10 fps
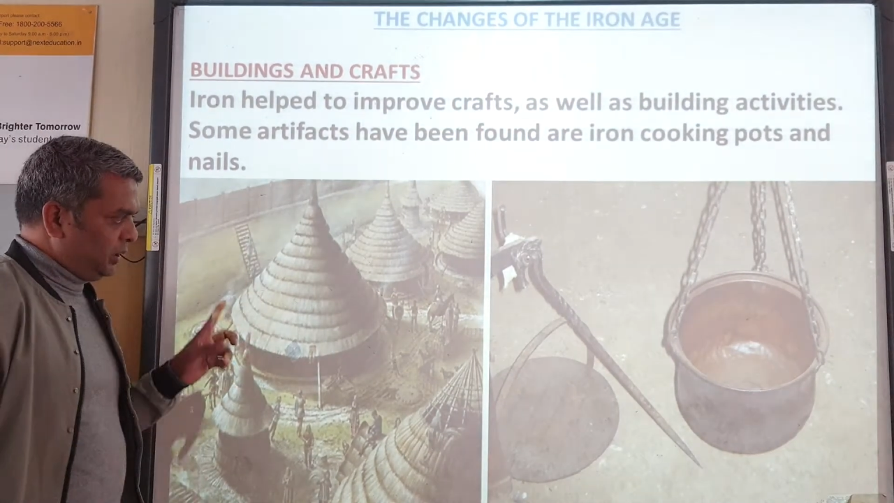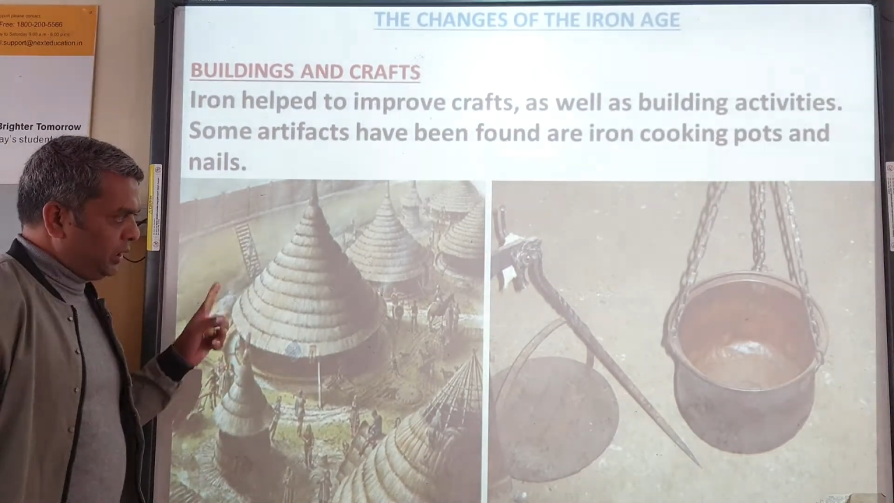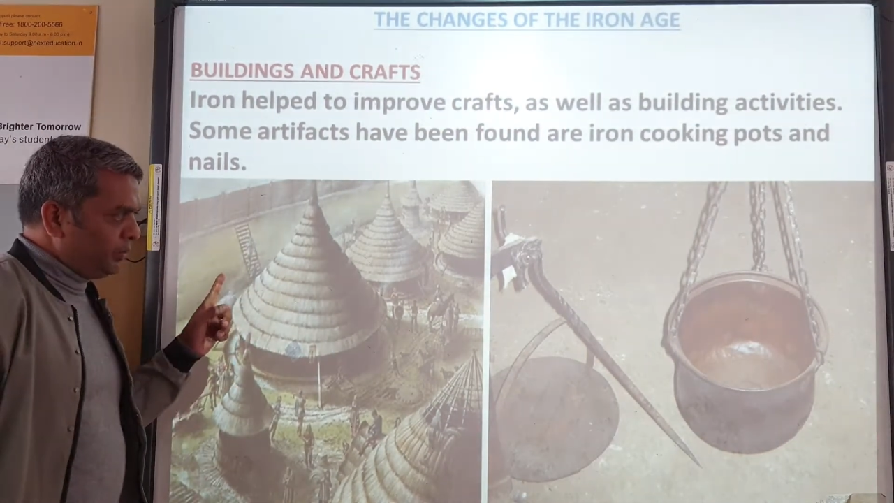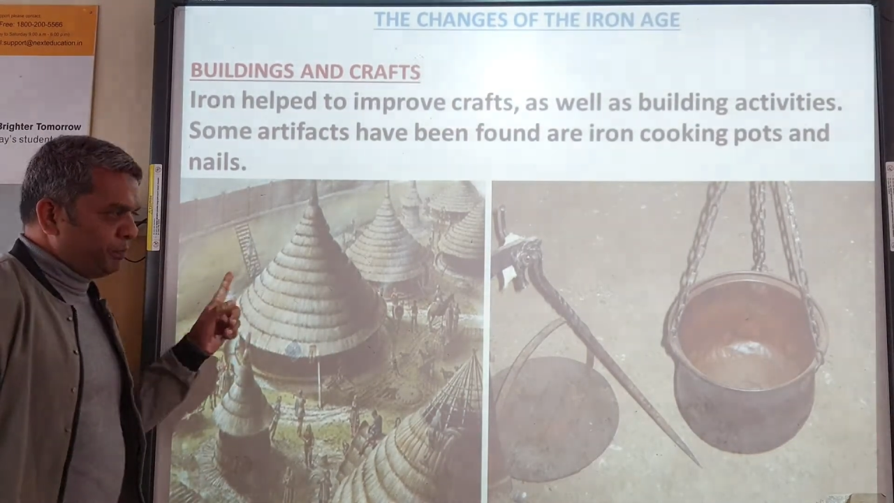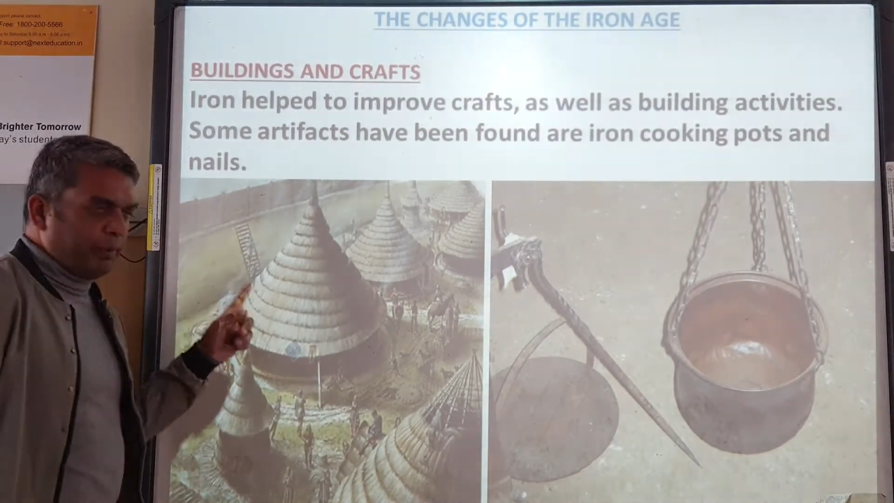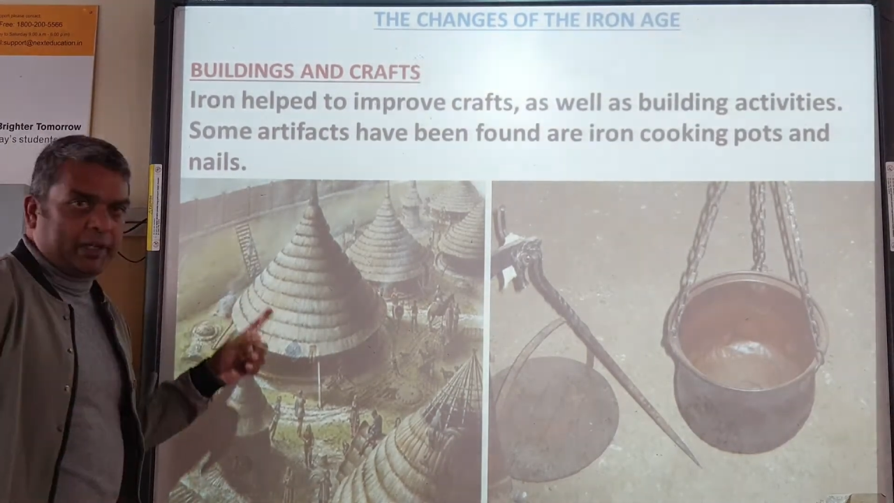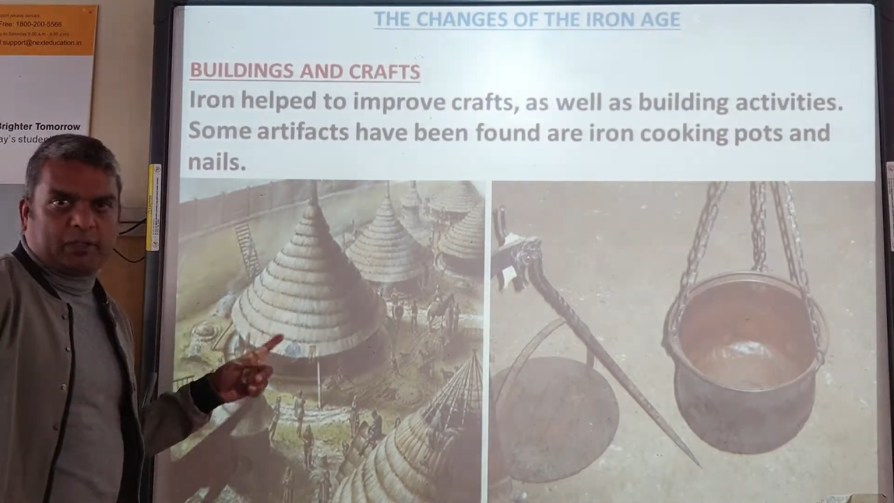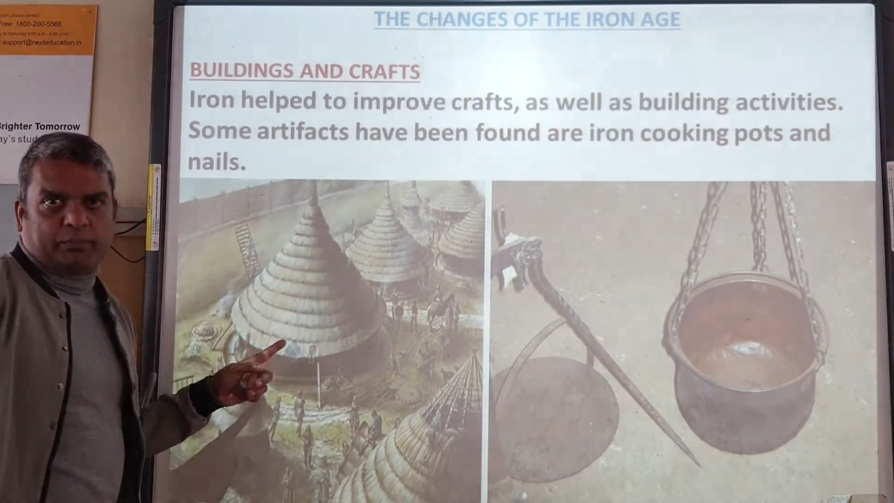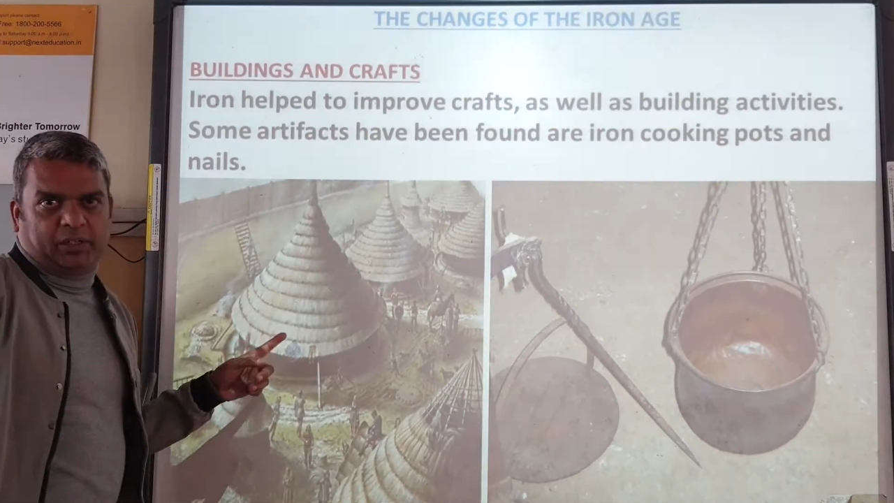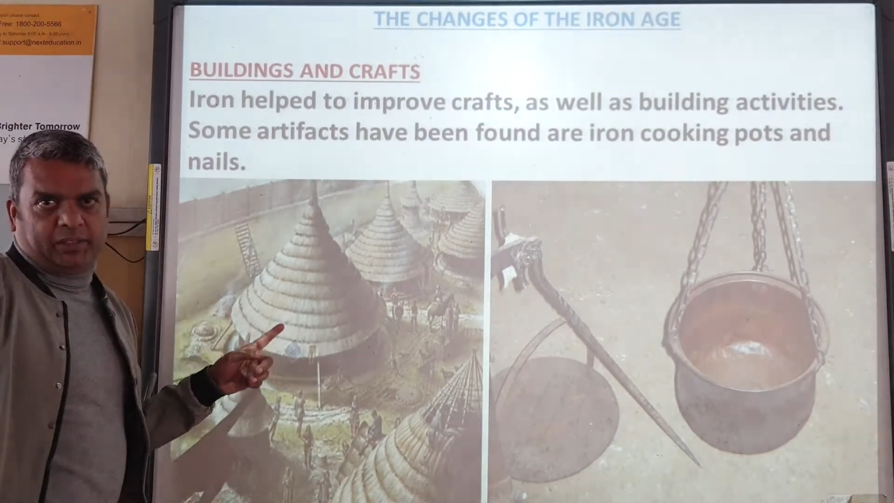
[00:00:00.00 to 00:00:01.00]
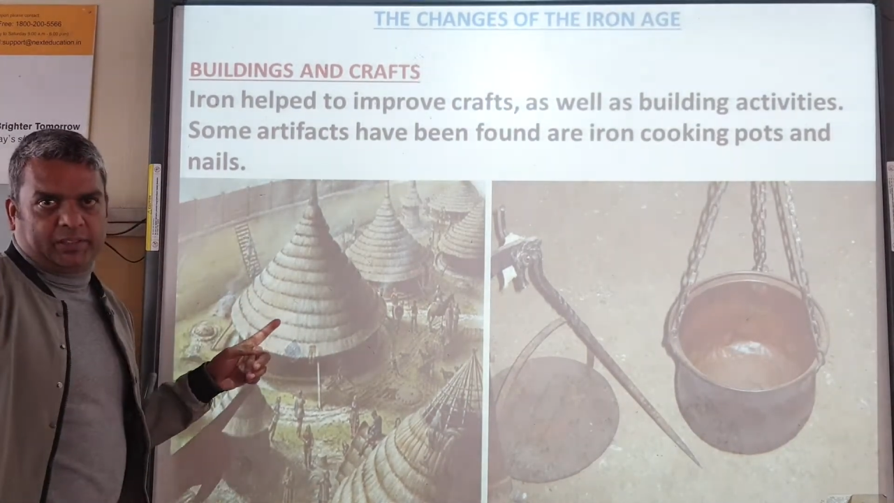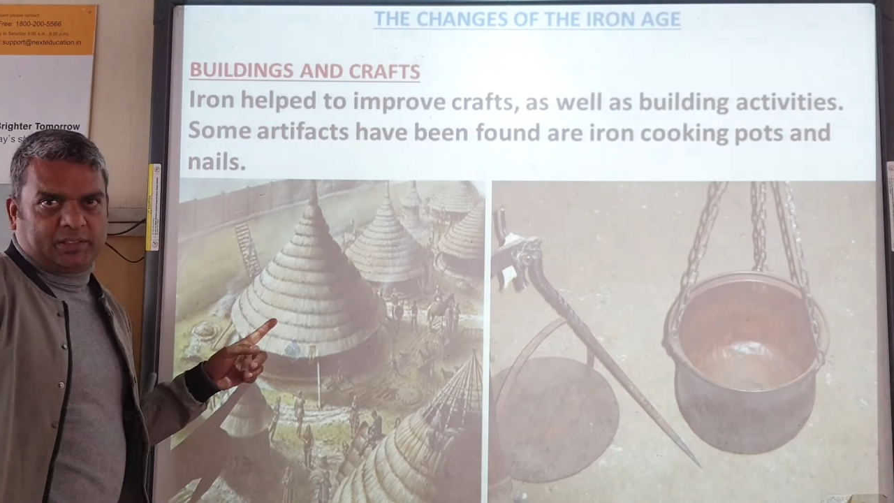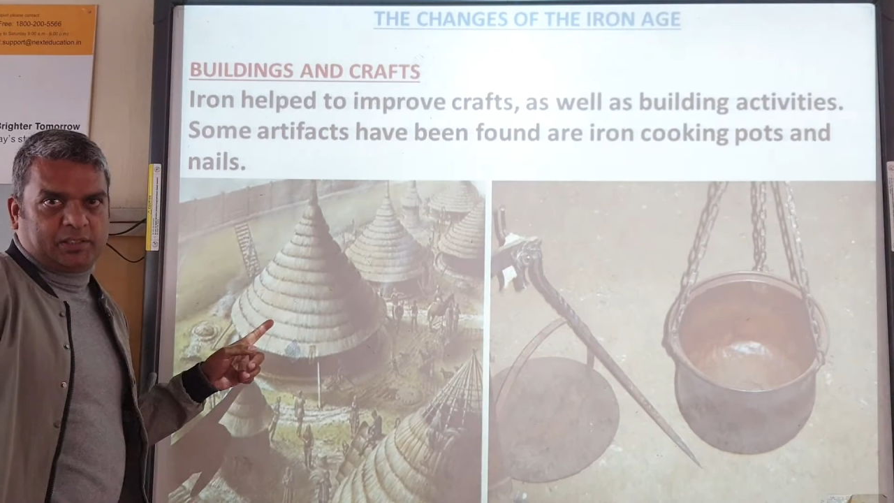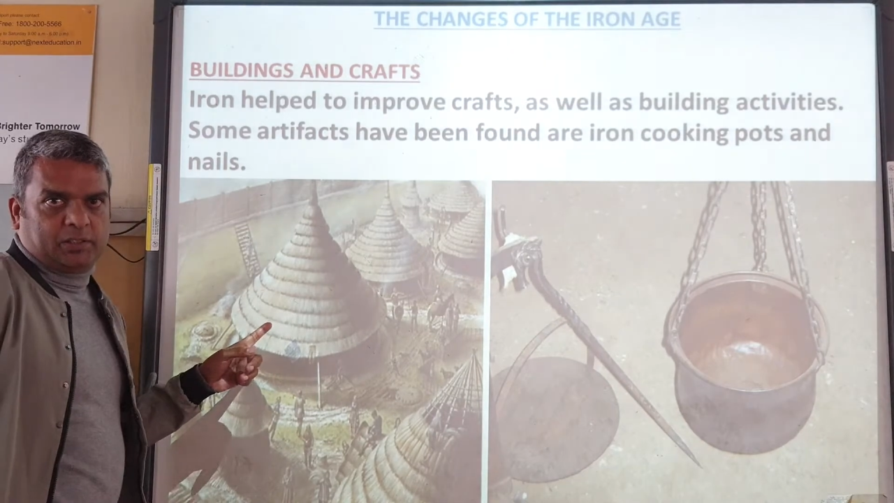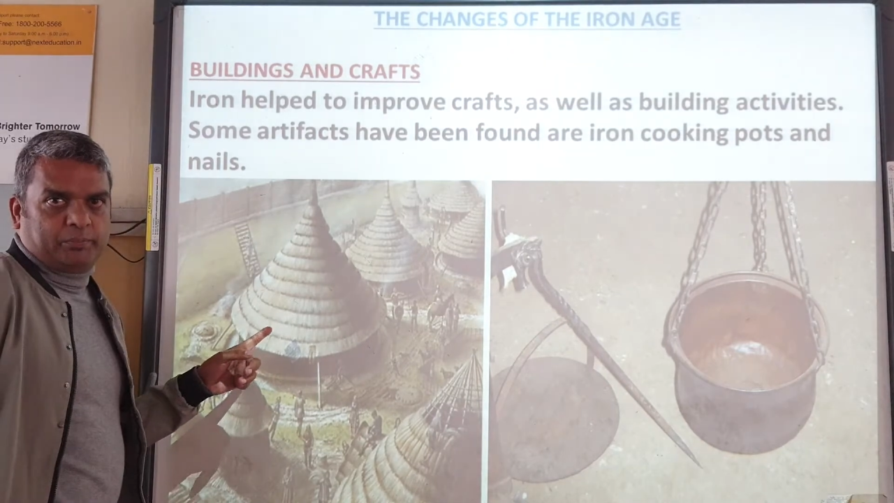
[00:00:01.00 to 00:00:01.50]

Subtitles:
and better buildings.